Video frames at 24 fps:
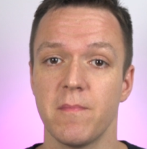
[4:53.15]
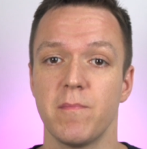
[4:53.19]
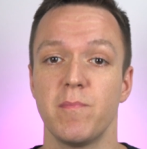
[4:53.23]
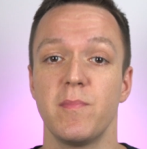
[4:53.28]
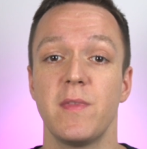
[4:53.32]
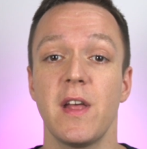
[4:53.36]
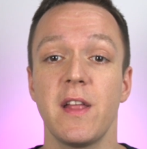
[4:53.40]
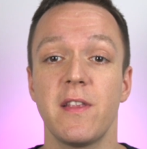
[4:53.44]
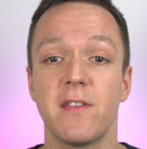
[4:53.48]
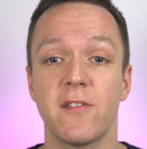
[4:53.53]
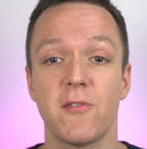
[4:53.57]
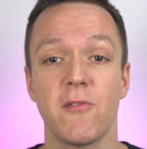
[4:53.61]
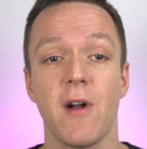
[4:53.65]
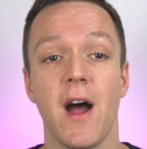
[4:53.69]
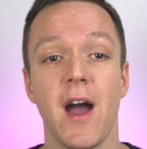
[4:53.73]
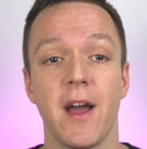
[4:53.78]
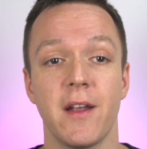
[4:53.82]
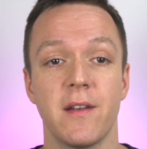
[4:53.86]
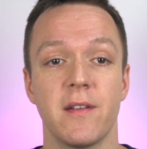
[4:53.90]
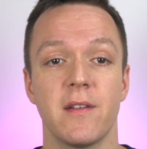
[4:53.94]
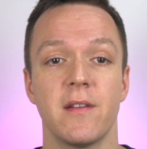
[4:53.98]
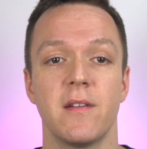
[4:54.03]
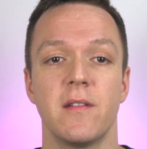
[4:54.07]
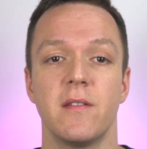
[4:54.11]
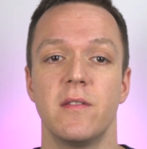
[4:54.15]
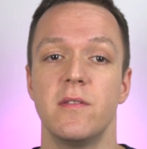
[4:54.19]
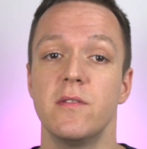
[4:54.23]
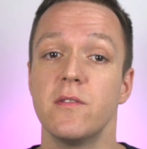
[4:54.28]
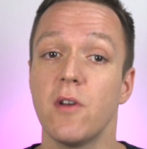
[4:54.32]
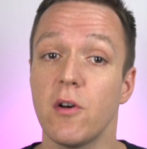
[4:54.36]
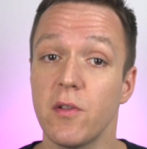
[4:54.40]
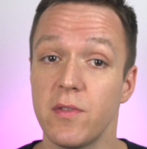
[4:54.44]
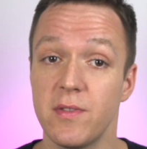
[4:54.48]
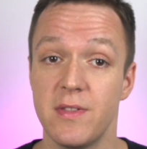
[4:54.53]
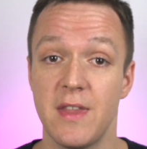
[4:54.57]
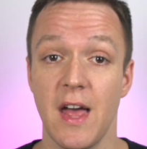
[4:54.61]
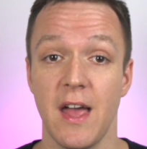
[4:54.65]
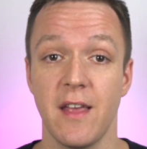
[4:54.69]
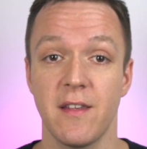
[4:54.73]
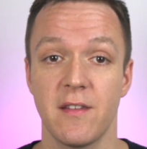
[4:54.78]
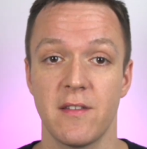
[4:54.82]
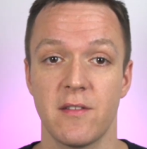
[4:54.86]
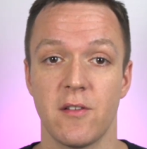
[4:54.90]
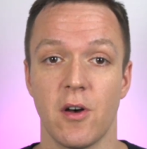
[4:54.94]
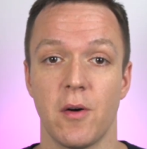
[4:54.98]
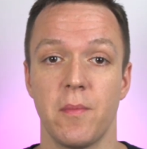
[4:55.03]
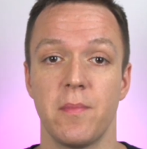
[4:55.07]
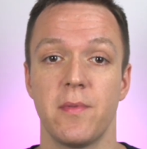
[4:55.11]
That's right, not
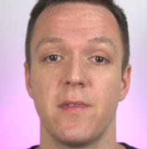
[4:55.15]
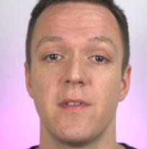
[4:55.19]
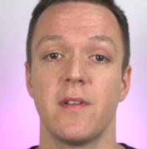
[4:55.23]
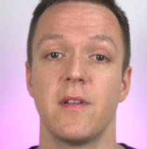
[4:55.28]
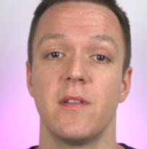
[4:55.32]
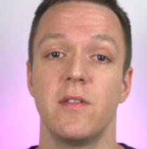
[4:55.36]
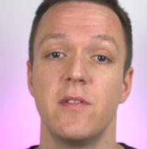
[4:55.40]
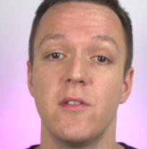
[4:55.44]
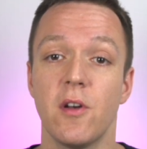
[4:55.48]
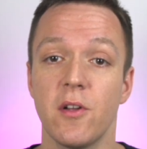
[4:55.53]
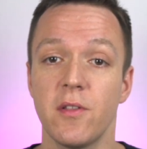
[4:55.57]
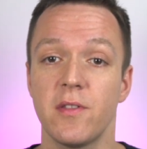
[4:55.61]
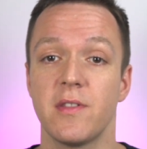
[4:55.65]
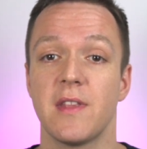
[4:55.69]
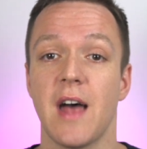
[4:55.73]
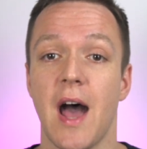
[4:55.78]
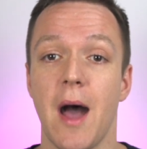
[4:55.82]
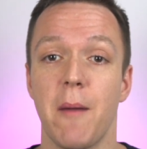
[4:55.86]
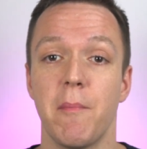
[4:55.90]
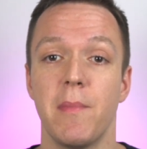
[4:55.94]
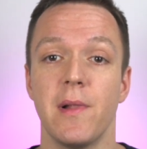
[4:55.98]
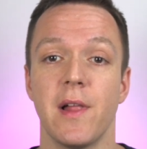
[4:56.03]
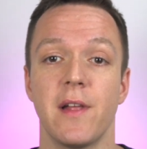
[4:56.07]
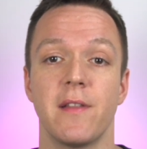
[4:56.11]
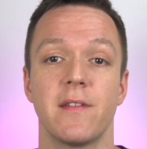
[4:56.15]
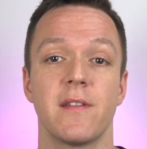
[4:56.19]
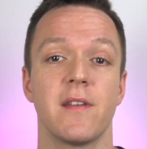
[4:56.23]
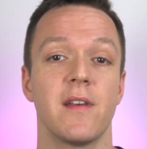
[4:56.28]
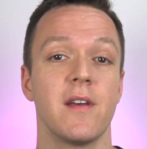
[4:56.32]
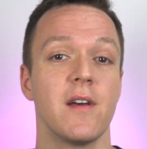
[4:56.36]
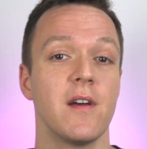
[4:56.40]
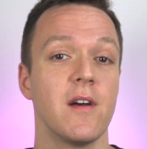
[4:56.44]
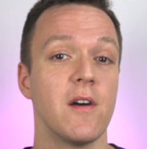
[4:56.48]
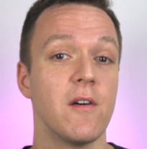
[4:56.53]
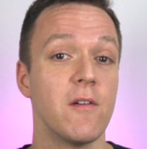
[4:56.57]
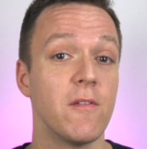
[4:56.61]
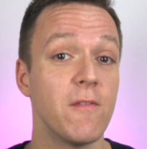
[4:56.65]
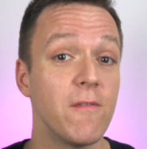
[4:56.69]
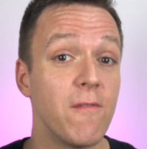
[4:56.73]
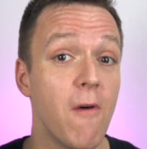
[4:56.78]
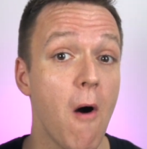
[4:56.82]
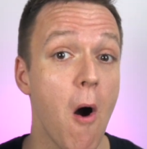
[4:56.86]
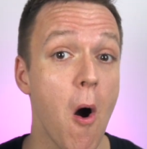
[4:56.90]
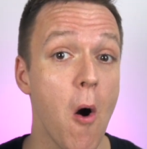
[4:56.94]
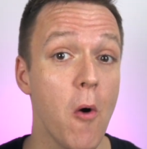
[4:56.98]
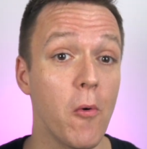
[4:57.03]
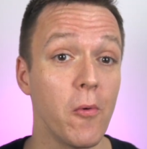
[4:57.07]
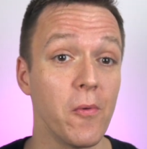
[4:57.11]
desktops, not tablets,
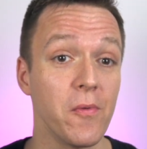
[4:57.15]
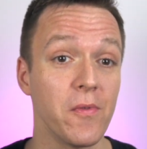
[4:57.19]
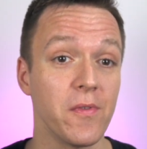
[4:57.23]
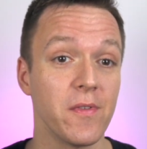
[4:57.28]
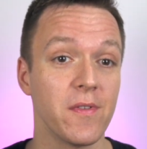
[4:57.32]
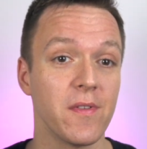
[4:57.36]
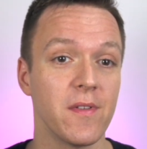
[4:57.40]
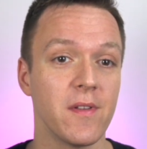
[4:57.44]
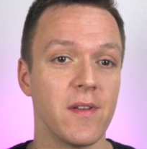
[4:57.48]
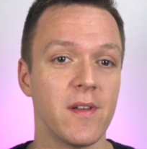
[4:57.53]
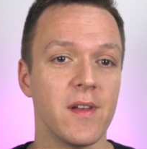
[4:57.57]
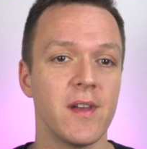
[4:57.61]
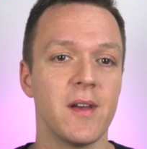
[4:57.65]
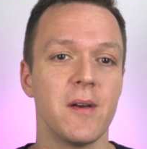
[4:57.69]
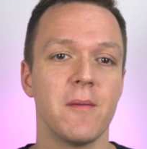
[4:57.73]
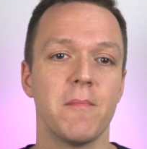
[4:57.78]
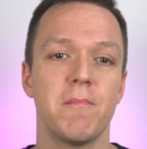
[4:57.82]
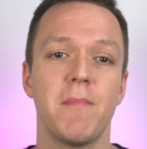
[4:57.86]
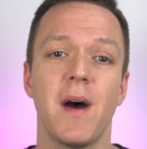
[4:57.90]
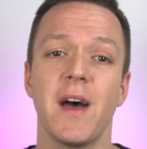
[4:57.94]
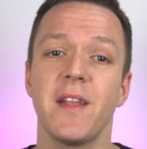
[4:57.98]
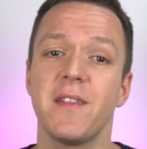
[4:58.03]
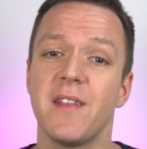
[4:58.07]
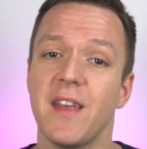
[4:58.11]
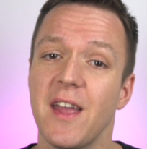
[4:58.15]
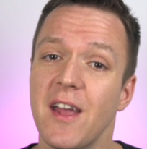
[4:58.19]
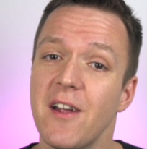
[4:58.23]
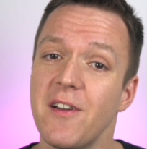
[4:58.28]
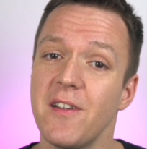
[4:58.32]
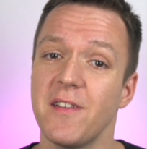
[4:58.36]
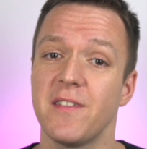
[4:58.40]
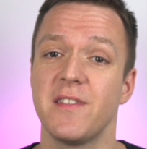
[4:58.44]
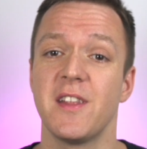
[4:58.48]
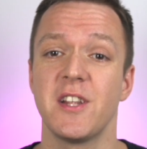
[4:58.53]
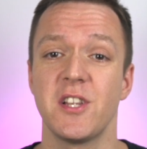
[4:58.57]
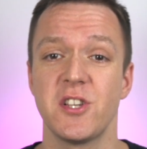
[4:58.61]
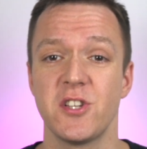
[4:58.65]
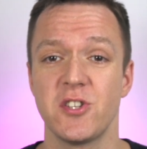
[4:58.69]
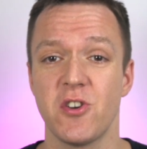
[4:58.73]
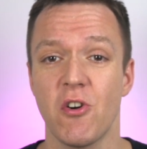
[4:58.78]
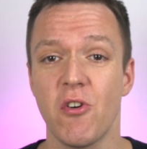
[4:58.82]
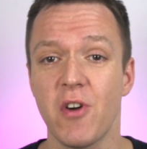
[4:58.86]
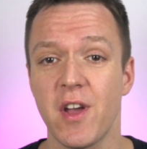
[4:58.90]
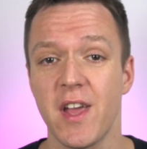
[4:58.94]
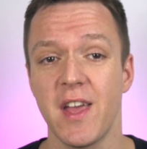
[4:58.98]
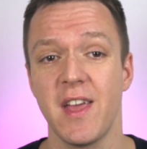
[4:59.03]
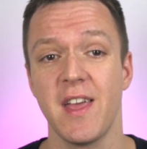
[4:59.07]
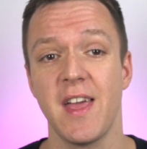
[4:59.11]
phones. But here is the
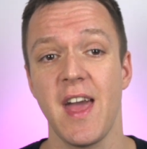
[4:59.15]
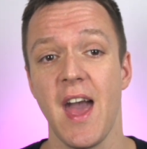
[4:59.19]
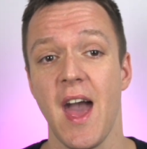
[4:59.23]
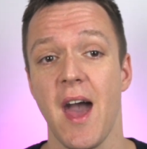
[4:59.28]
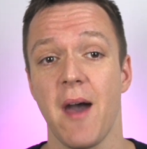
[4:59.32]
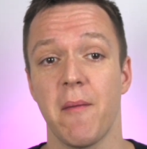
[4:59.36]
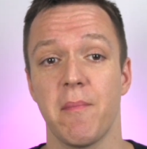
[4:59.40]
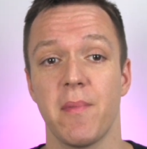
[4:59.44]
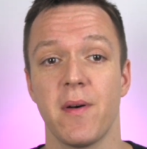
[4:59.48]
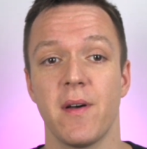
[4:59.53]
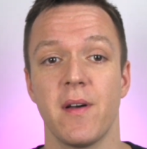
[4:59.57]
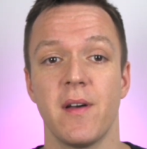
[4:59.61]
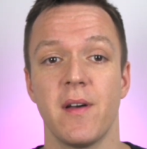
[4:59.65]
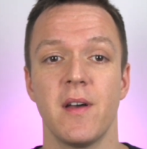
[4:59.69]
shocking gap.